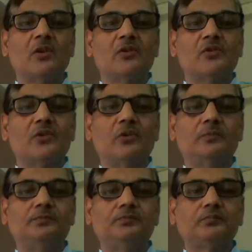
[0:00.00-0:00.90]

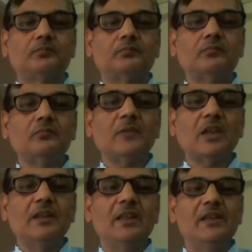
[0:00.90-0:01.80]
So
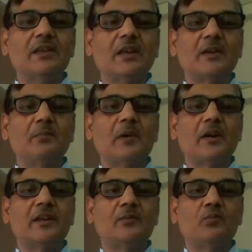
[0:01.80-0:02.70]
these are
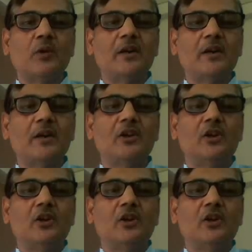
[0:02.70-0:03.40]
important points